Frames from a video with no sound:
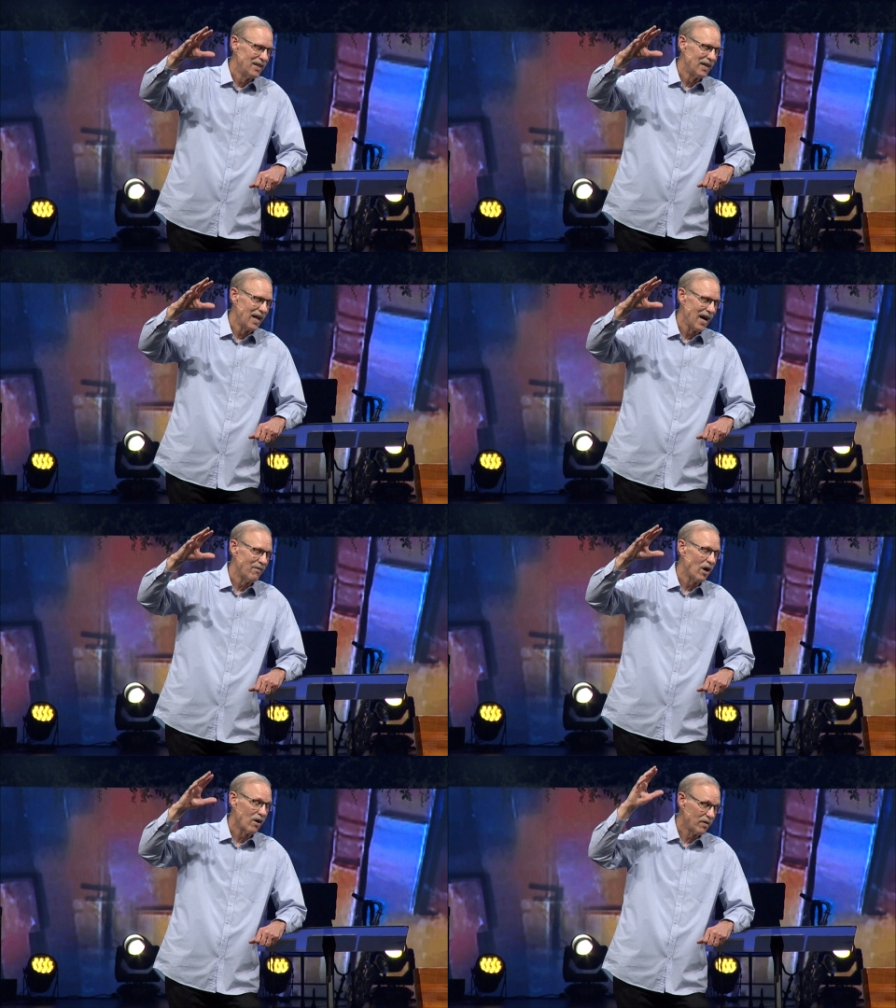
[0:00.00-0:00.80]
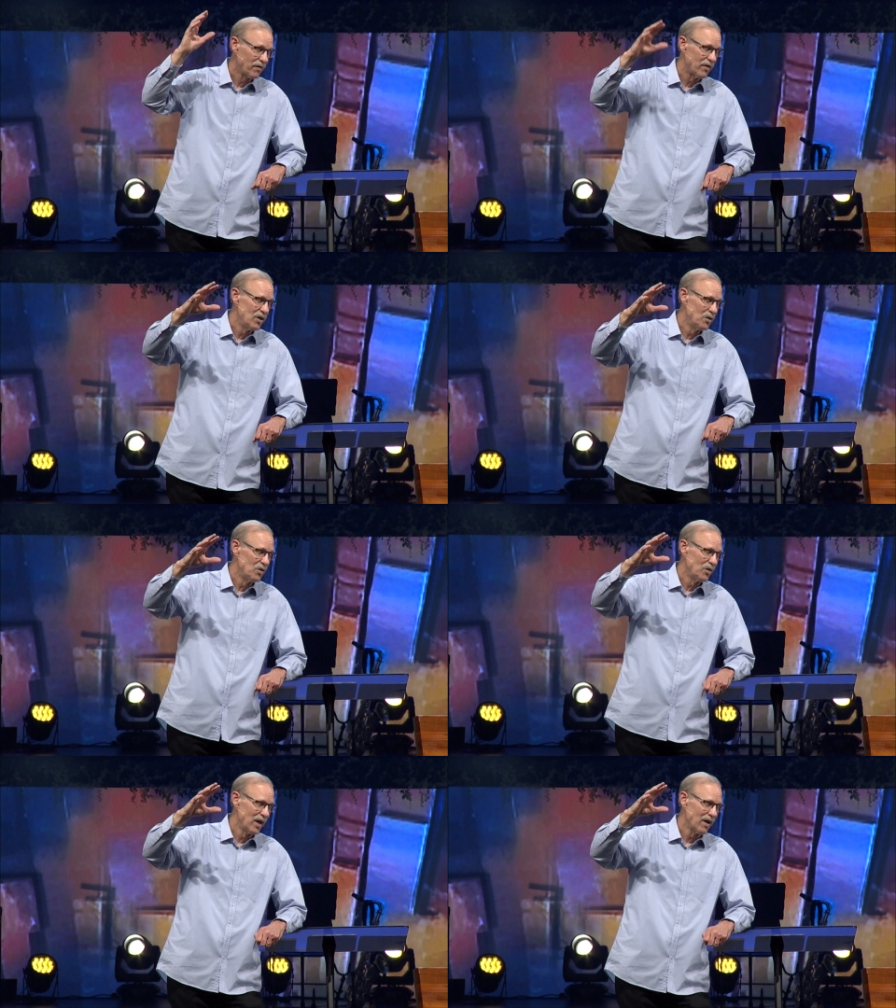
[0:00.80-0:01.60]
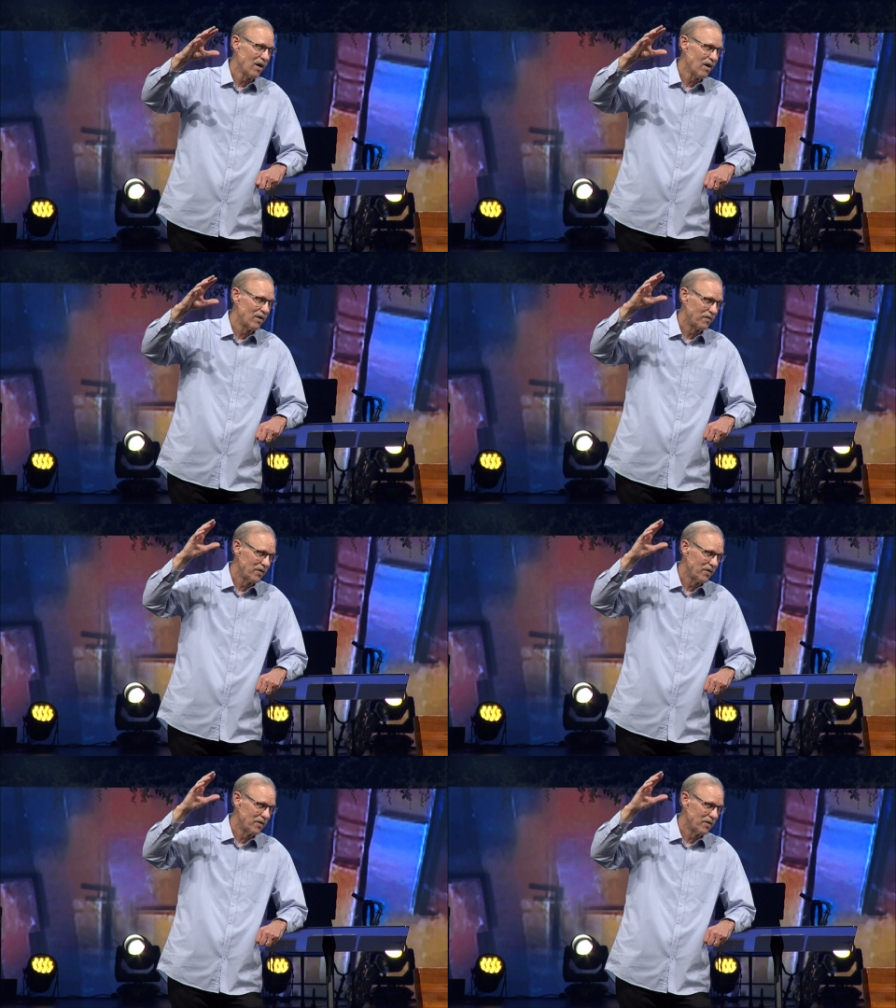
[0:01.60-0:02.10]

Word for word: that have a heart for you and a heart